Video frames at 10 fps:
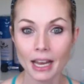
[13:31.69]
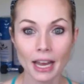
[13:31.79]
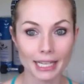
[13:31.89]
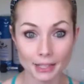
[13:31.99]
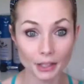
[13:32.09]

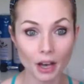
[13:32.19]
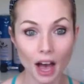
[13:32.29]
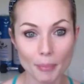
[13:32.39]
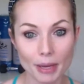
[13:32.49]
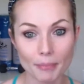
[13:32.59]
It's the
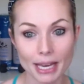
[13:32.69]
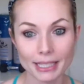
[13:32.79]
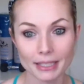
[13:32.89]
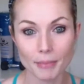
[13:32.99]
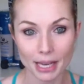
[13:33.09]
copy and
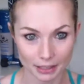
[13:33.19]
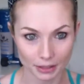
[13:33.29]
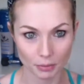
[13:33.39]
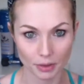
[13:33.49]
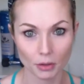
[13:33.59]
pasted
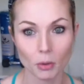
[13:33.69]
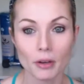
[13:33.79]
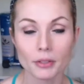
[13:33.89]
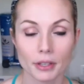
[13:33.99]
message with the quotes